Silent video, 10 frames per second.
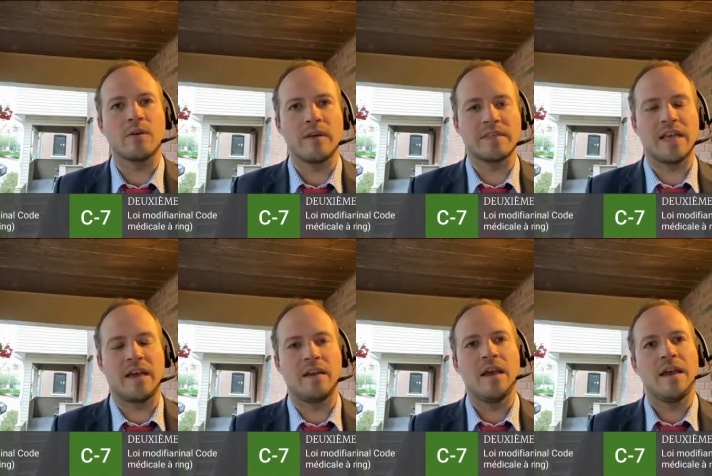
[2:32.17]
And we've
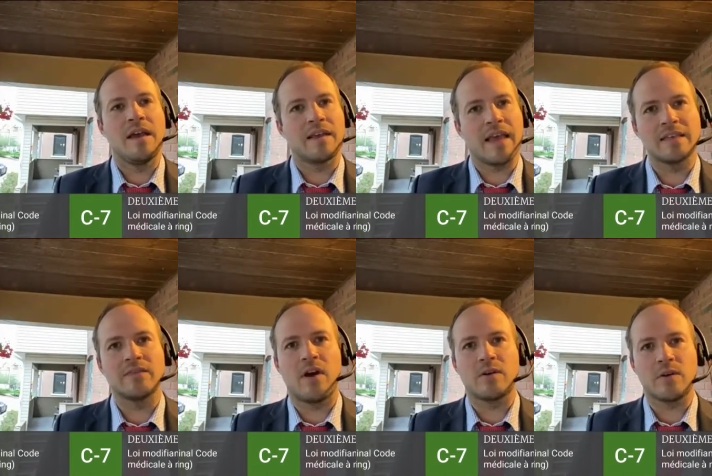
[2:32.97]
said, in the case
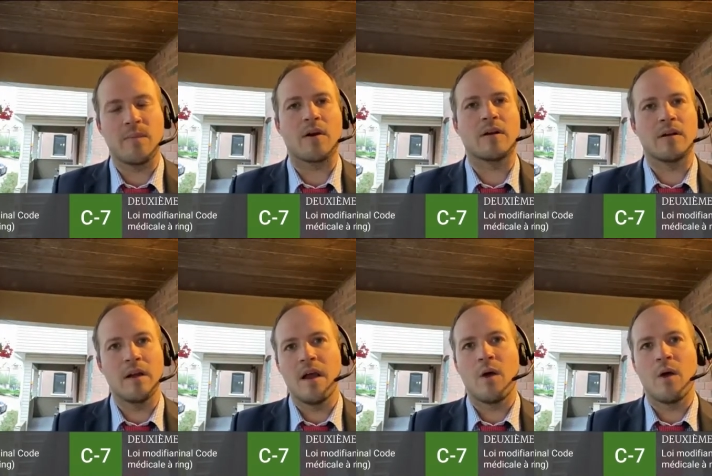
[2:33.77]
of Audrey Parker,